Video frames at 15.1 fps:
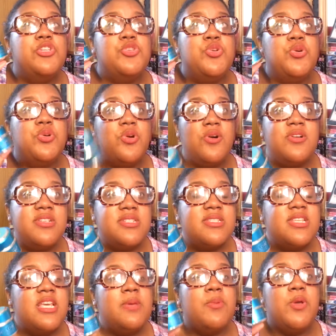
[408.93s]
You'll go to
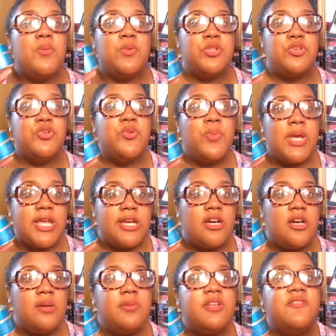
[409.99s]
sleep, and when you wake
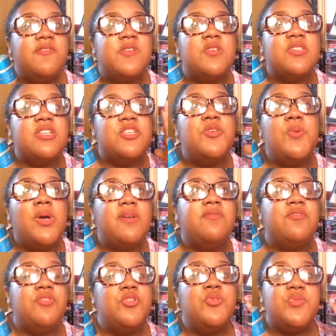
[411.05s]
up, it feels like you
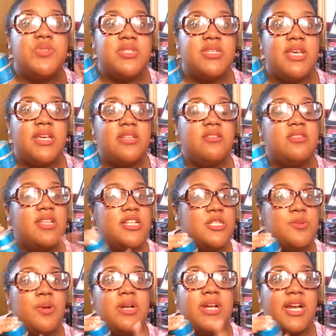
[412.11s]
have new skin.
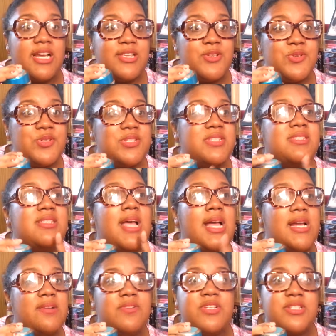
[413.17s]
That's why I use this
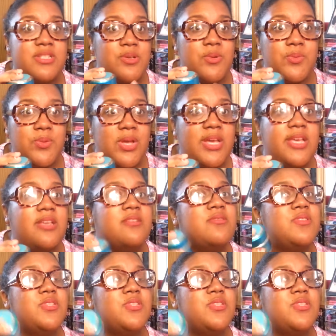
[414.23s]
every single night.